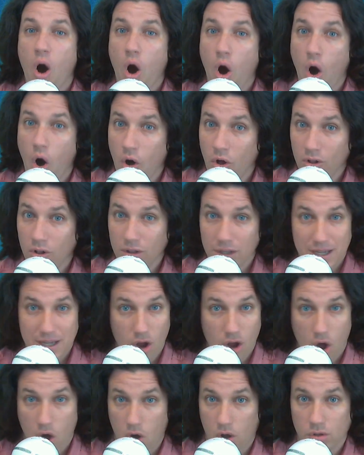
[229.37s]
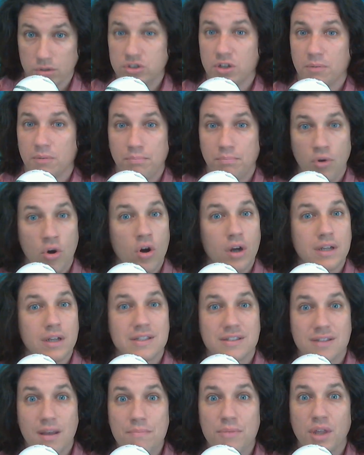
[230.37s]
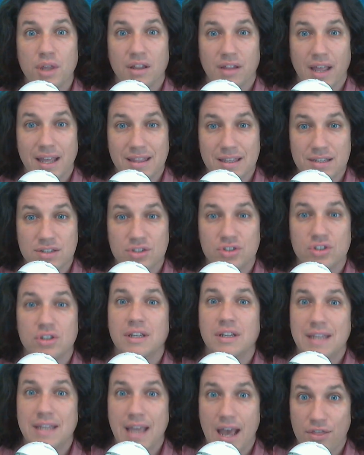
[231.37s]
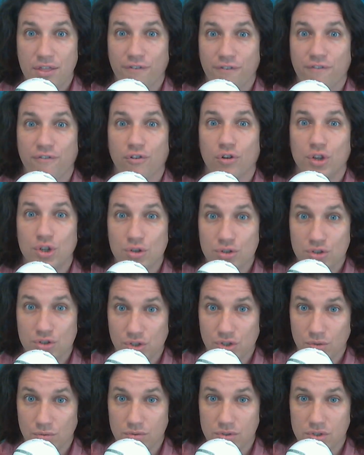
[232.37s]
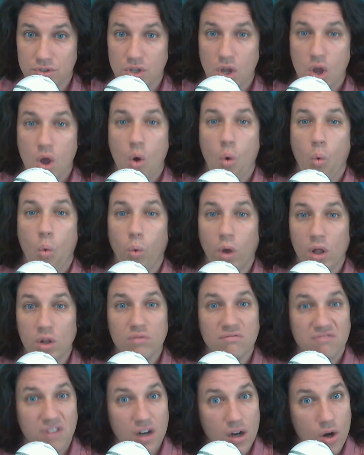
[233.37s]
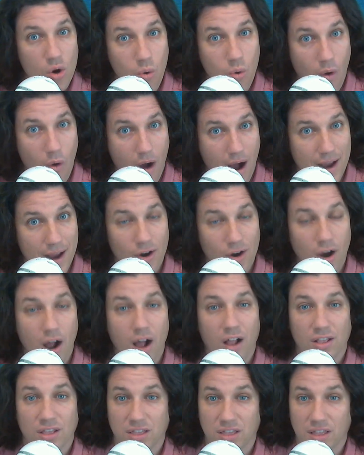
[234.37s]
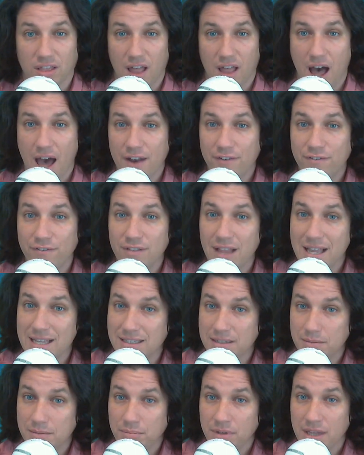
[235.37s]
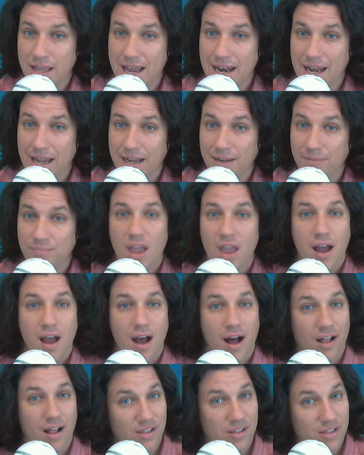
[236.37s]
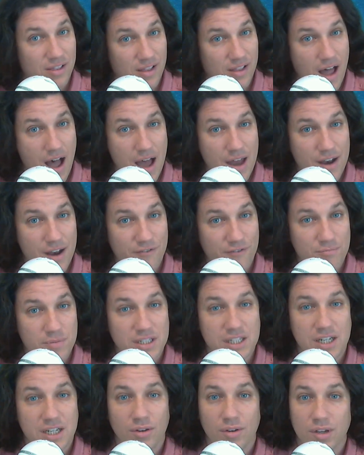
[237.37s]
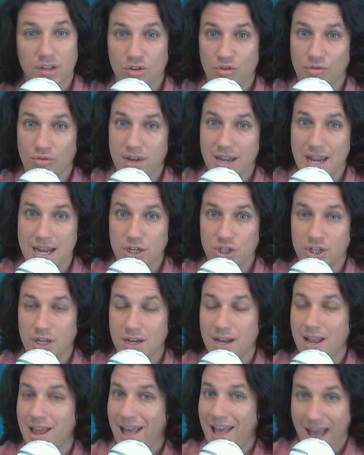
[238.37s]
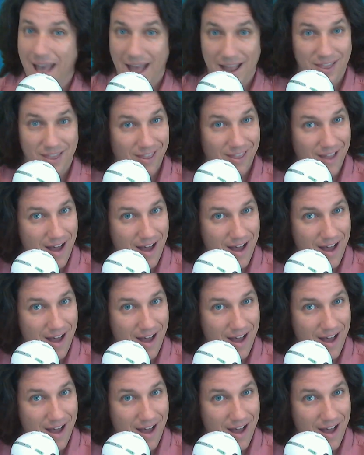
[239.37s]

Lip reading: All in all, to put something like this together for your students will require a lot of lesson planning, a lot of material creation, and